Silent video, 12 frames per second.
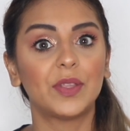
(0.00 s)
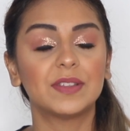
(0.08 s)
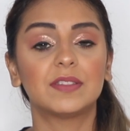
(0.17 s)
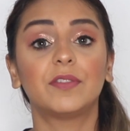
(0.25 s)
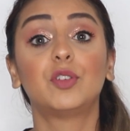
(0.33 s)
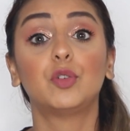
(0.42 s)

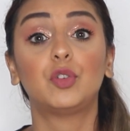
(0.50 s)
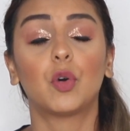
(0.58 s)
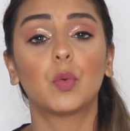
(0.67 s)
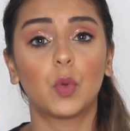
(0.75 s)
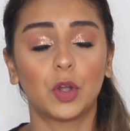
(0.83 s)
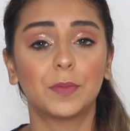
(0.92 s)
this if you
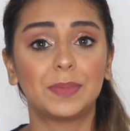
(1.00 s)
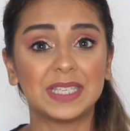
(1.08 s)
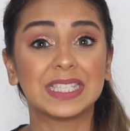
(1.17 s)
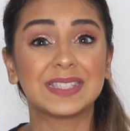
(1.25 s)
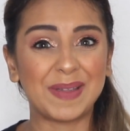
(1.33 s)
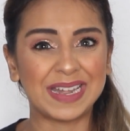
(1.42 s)
don't want to be
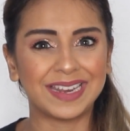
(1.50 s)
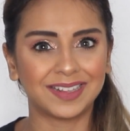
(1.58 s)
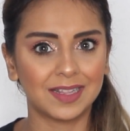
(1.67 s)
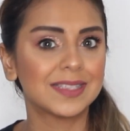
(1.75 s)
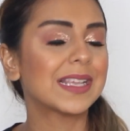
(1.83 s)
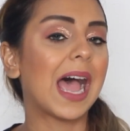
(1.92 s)

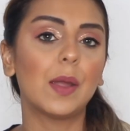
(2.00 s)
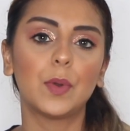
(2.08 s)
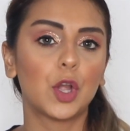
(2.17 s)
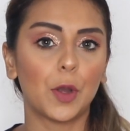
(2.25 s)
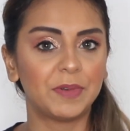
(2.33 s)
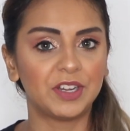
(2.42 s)
spending this. I
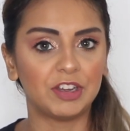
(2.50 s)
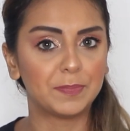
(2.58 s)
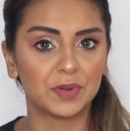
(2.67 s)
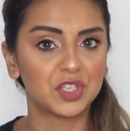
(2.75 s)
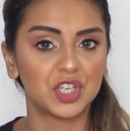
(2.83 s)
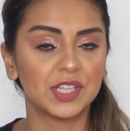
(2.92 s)
will not be
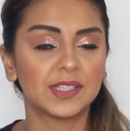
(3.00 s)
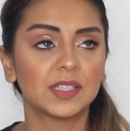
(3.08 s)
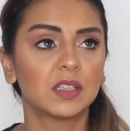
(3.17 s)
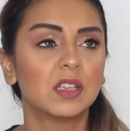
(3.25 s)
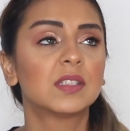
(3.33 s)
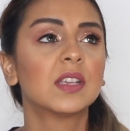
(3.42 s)

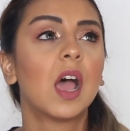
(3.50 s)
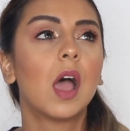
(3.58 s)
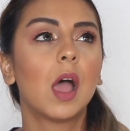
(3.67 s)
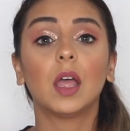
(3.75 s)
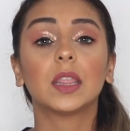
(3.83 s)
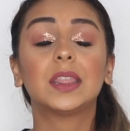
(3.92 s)
repurchasing this.
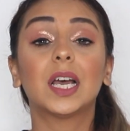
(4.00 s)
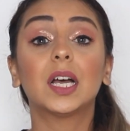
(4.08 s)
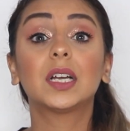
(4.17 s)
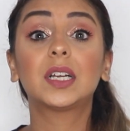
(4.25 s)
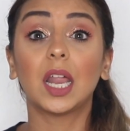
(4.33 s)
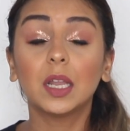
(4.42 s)

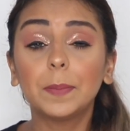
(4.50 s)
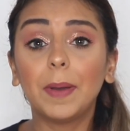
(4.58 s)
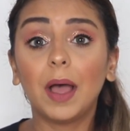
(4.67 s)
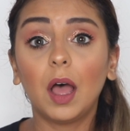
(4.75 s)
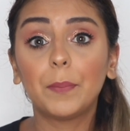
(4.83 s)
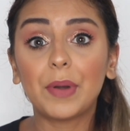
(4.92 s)
The Color
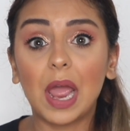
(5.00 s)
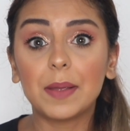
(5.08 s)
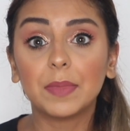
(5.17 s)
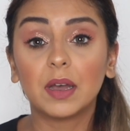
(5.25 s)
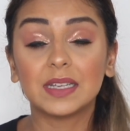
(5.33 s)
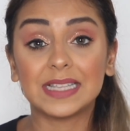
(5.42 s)
Bar
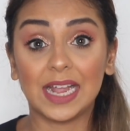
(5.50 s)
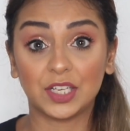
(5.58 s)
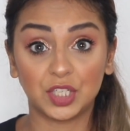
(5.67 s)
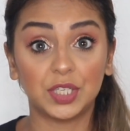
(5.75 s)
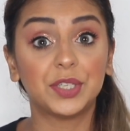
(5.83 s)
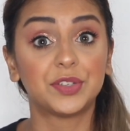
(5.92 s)
Primer is
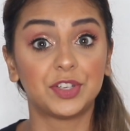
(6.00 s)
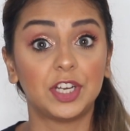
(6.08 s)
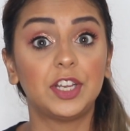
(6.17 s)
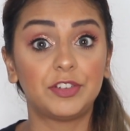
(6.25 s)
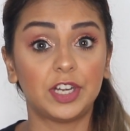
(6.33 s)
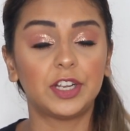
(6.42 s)
actually
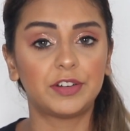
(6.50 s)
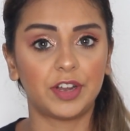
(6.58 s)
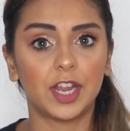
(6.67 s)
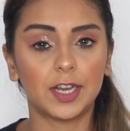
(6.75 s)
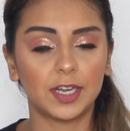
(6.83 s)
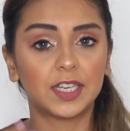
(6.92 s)
really, really
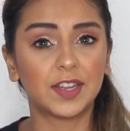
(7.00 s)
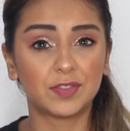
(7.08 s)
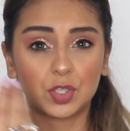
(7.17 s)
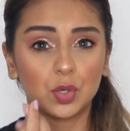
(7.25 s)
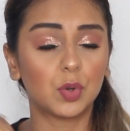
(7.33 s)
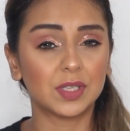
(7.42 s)
great and
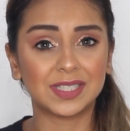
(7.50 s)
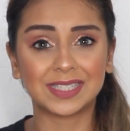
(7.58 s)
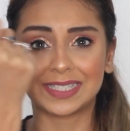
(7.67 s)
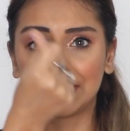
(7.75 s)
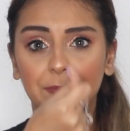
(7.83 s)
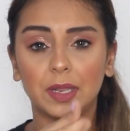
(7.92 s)
gives you a
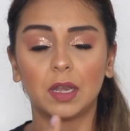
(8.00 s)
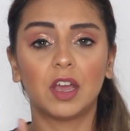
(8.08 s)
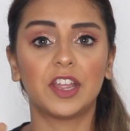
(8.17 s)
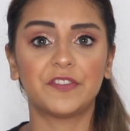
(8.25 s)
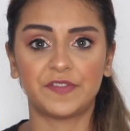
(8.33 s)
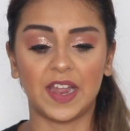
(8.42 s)
similar
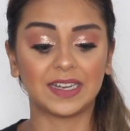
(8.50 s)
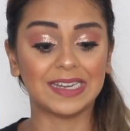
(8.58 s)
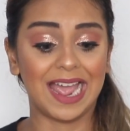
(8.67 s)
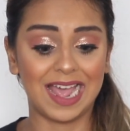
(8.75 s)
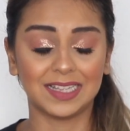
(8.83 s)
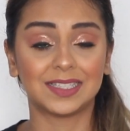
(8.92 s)
effect
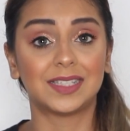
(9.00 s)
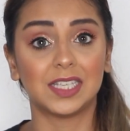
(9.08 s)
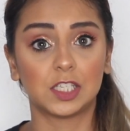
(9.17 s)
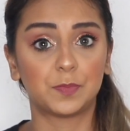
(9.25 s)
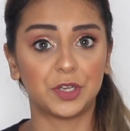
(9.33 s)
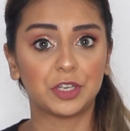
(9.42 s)
as
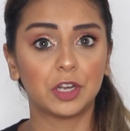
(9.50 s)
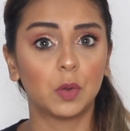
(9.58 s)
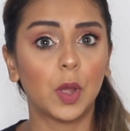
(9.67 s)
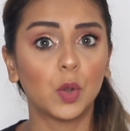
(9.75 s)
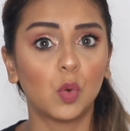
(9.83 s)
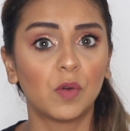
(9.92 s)
this
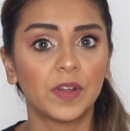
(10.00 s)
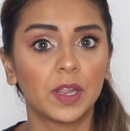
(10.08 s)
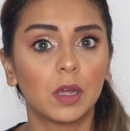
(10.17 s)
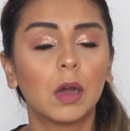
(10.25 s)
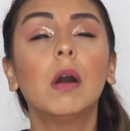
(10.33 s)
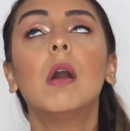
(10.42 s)
particular one over
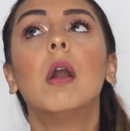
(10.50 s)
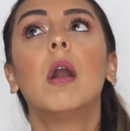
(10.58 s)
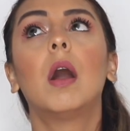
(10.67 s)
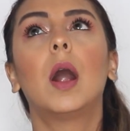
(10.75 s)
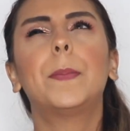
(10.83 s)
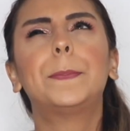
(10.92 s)
here.
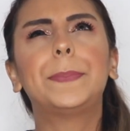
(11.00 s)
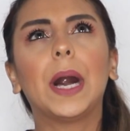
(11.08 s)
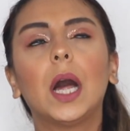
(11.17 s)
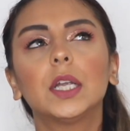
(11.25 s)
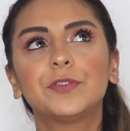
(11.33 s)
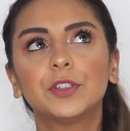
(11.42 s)

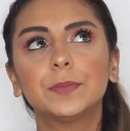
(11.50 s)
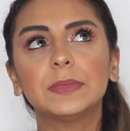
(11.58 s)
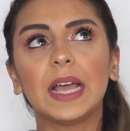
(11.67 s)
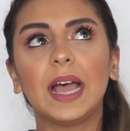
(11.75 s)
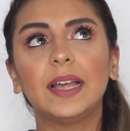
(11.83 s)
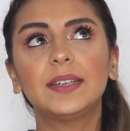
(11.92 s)
Apart from
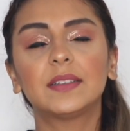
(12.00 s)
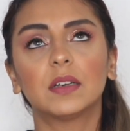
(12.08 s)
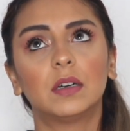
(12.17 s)
that,